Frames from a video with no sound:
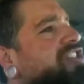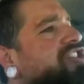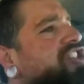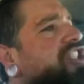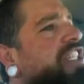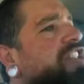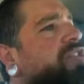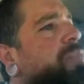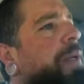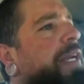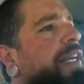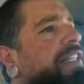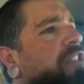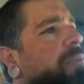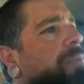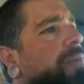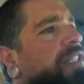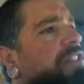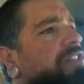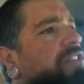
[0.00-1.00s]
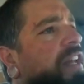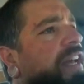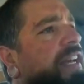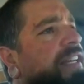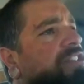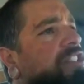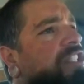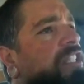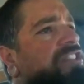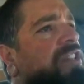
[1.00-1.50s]
a cheese pizza, but it's
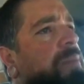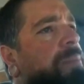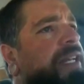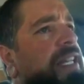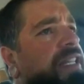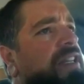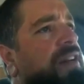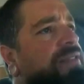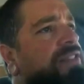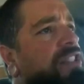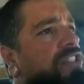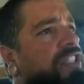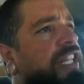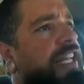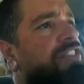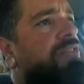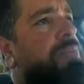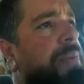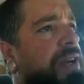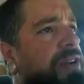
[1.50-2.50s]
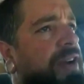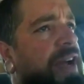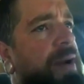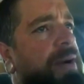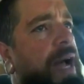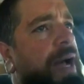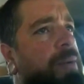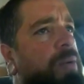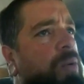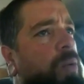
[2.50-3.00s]
like, geez, the meat lovers taste better.
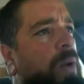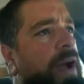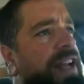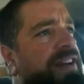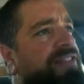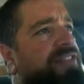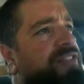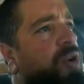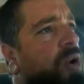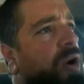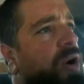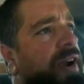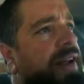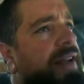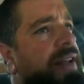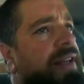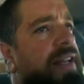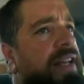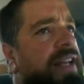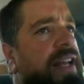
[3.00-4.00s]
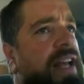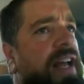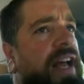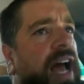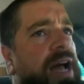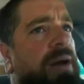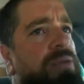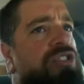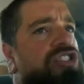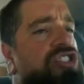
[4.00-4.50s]
I would wait for it.
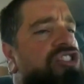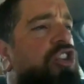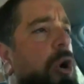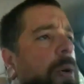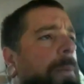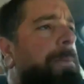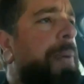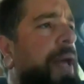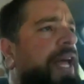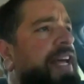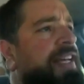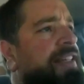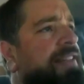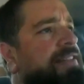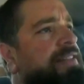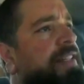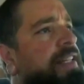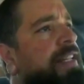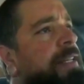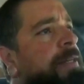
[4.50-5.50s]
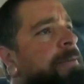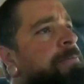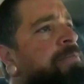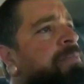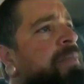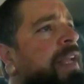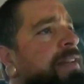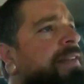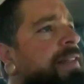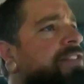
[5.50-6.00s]
I was so pissed
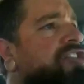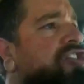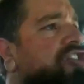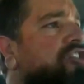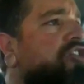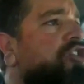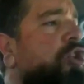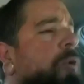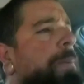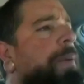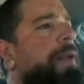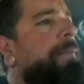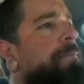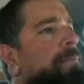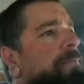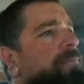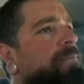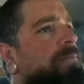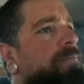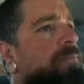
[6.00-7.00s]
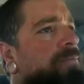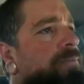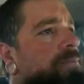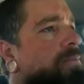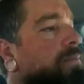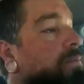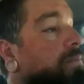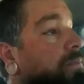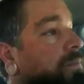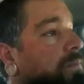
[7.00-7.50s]
at this stupid...
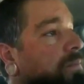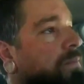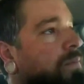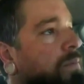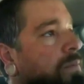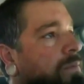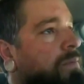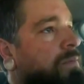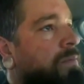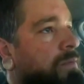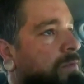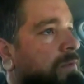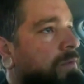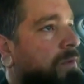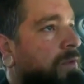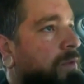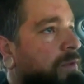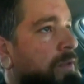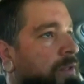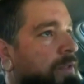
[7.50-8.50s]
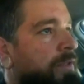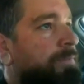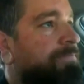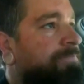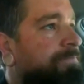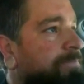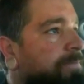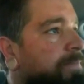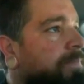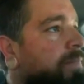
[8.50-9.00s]

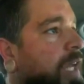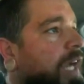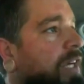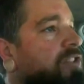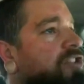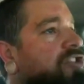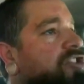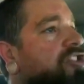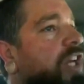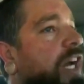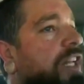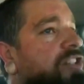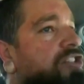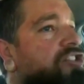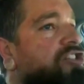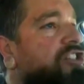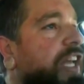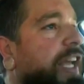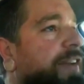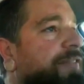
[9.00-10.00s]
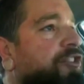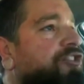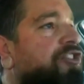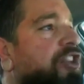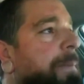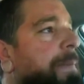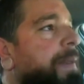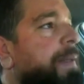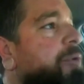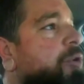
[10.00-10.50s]
I'll just say, for
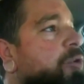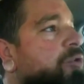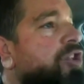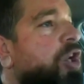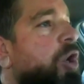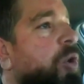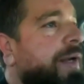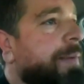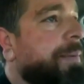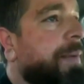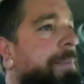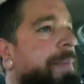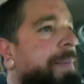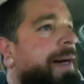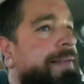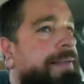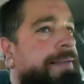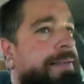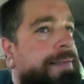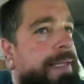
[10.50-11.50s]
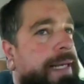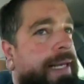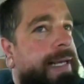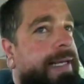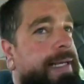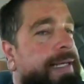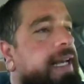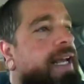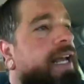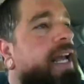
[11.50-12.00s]
some people who know what I'm about to
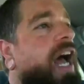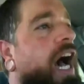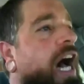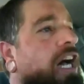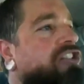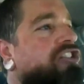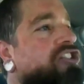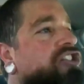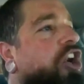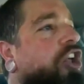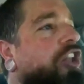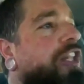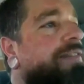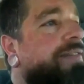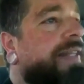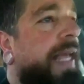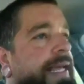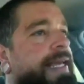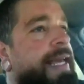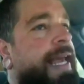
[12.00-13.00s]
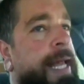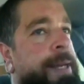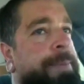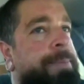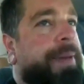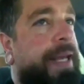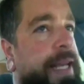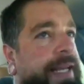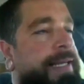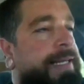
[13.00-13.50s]
say, I'll just call it
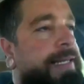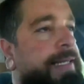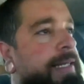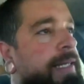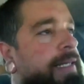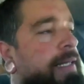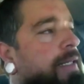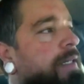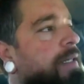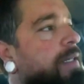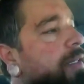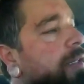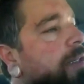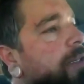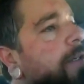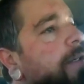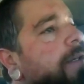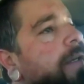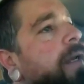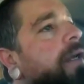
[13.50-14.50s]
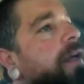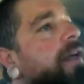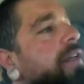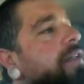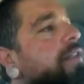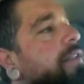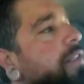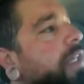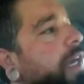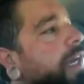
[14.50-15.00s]
TNB.
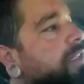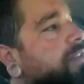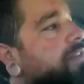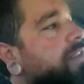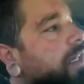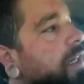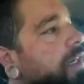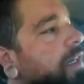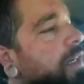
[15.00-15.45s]
That